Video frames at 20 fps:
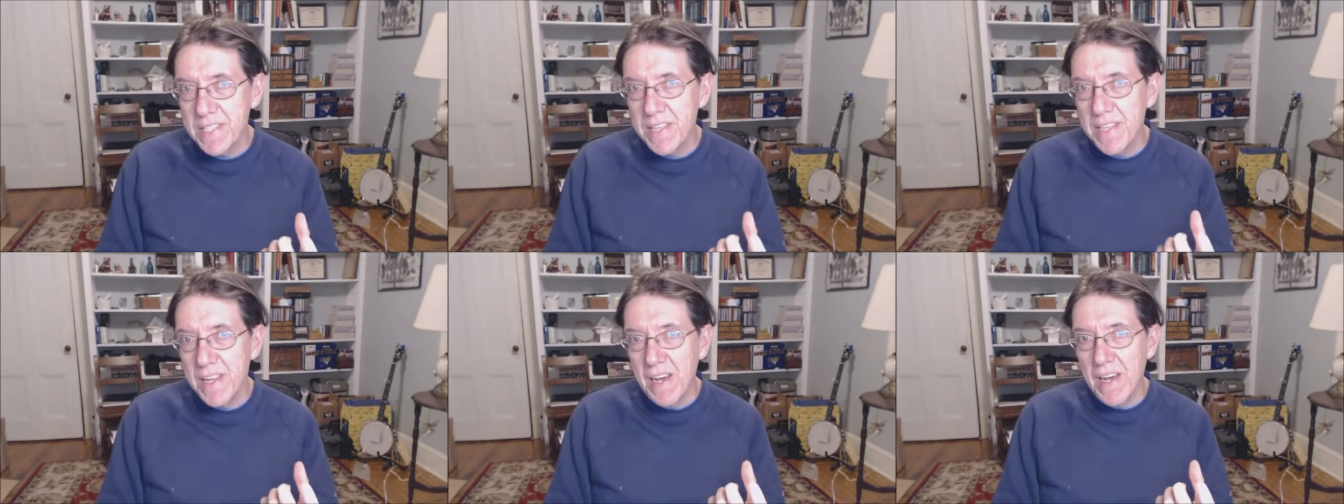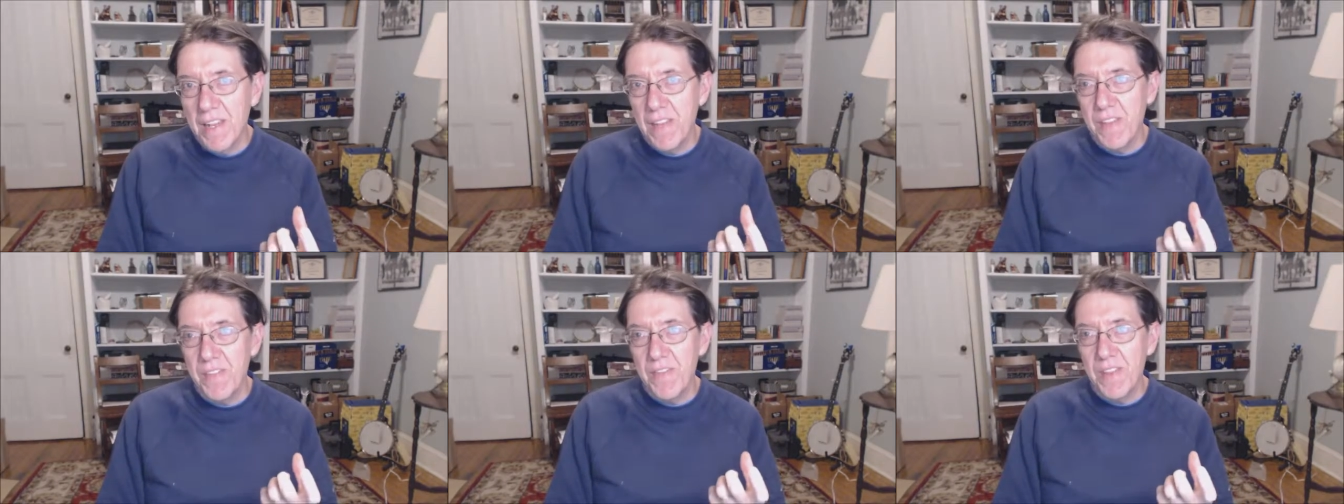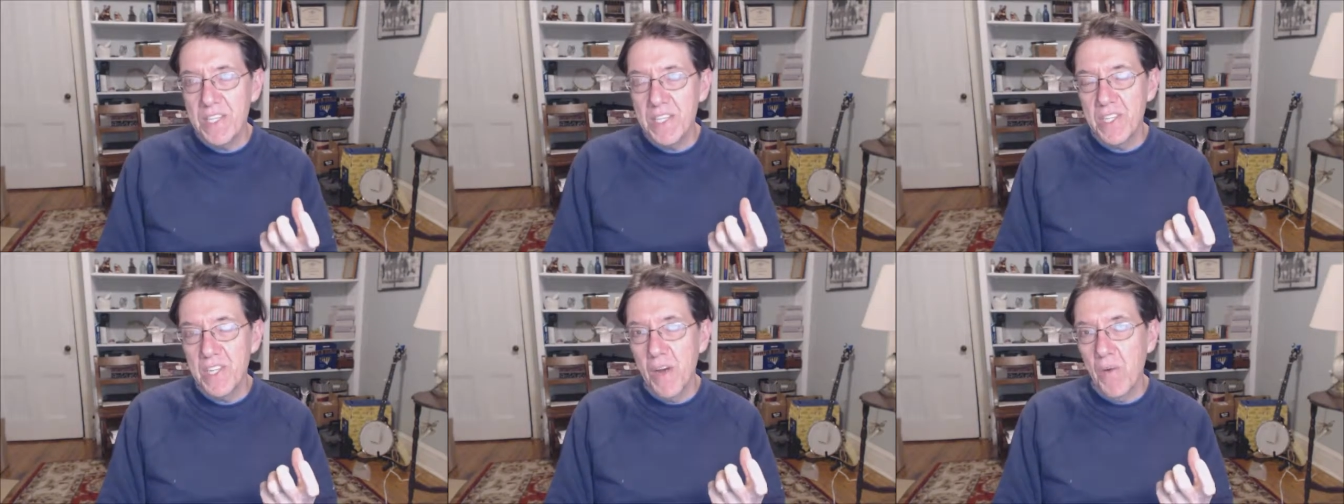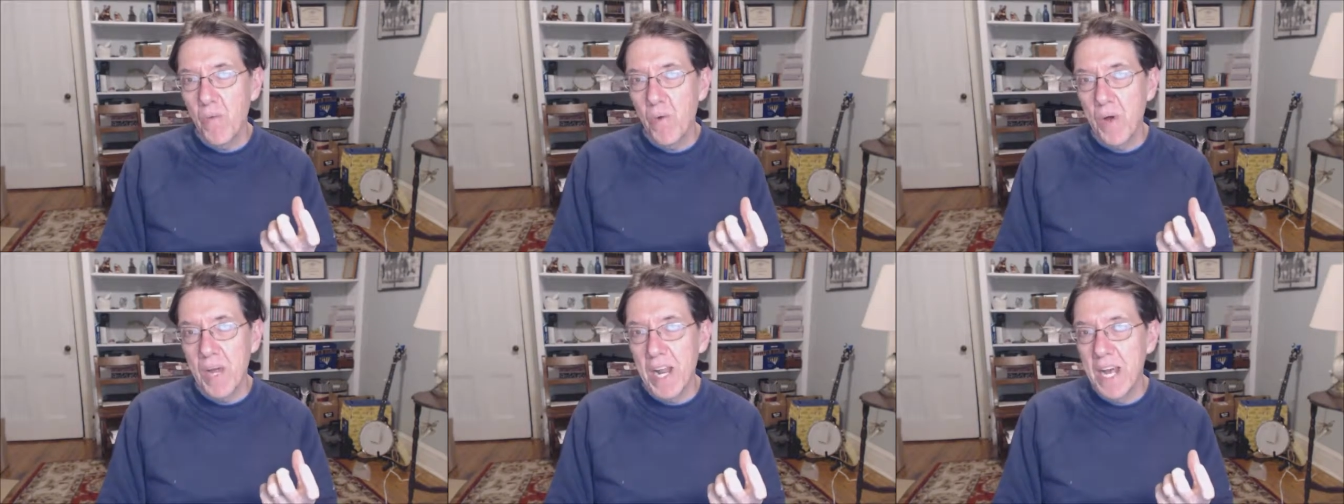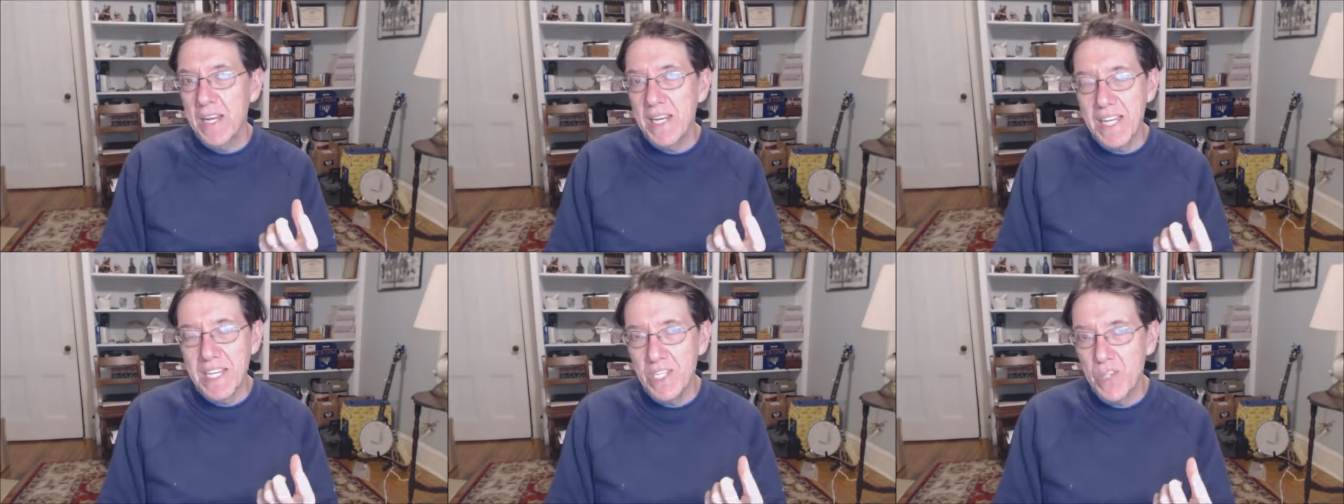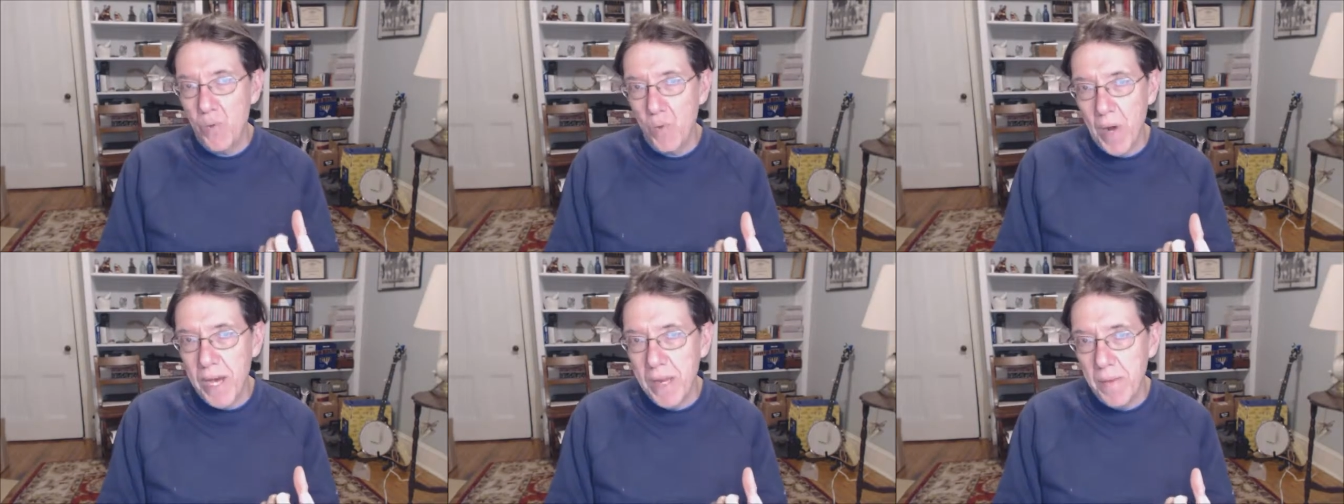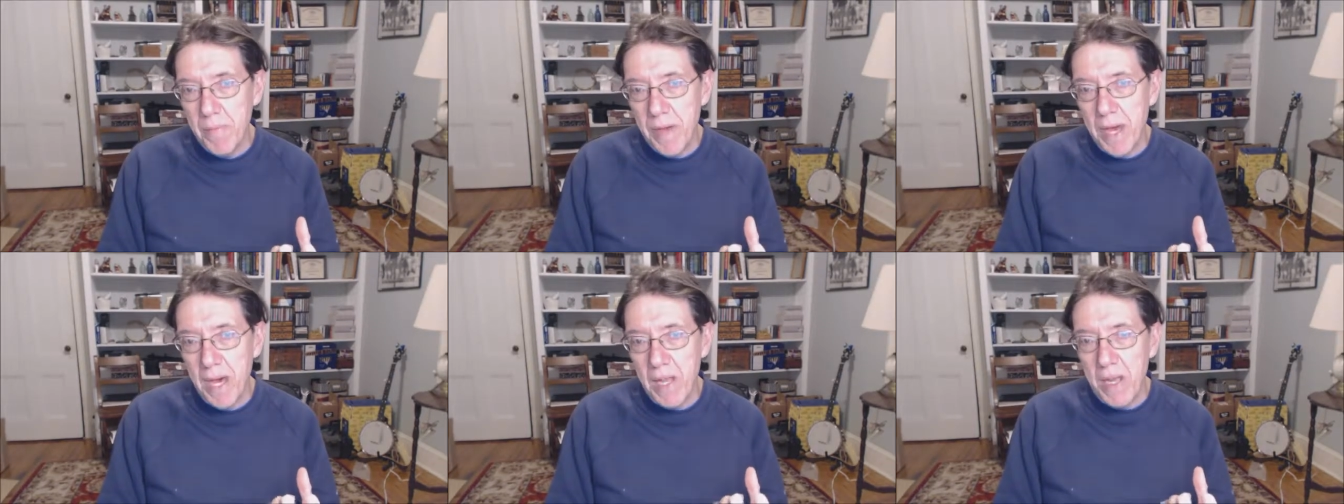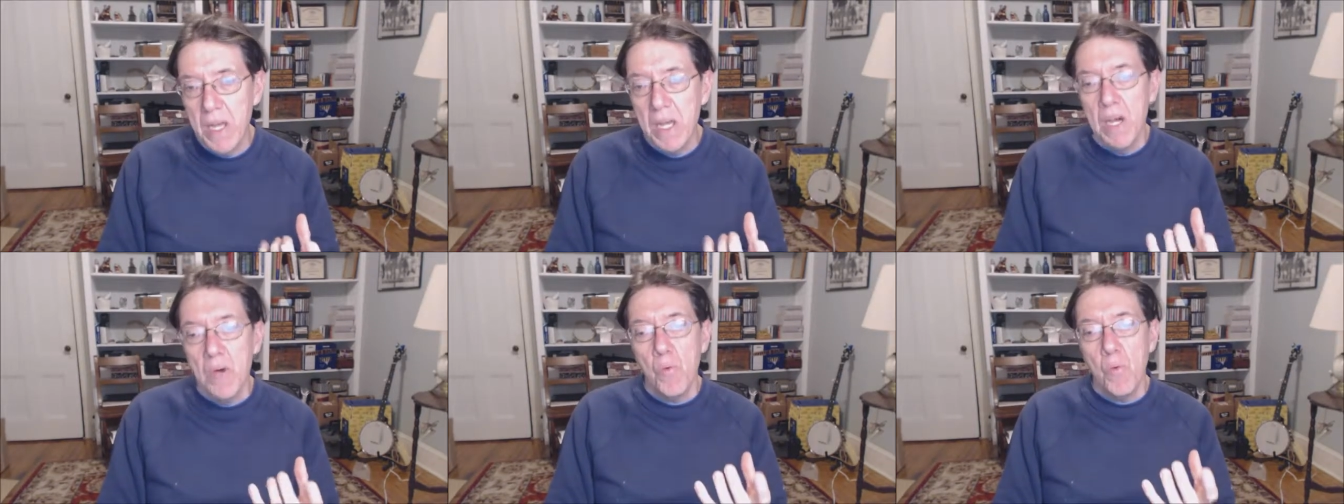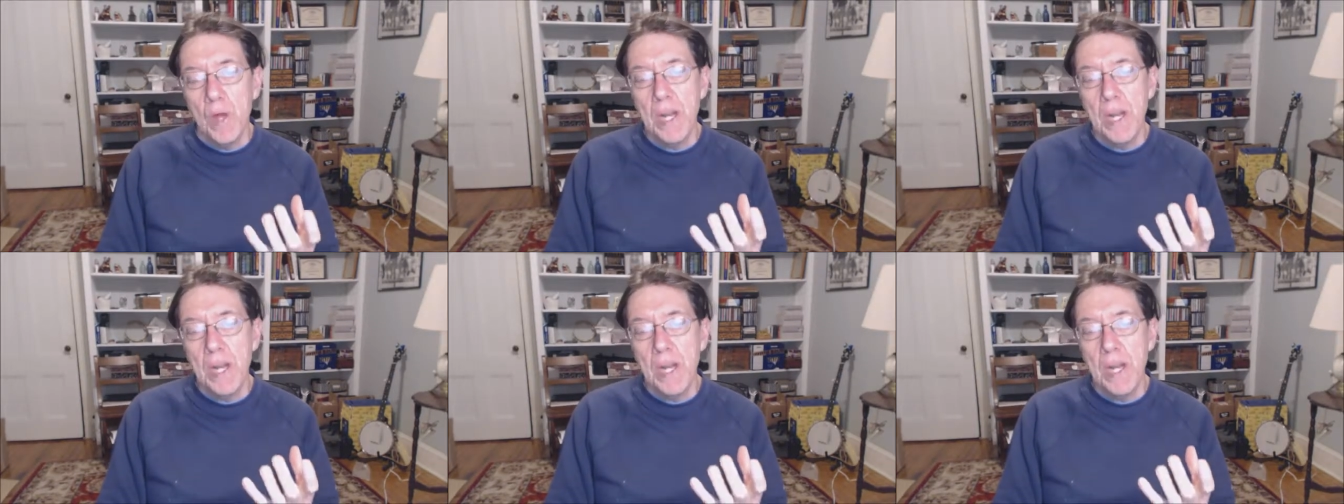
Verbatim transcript: That's not that's not what I need to write about.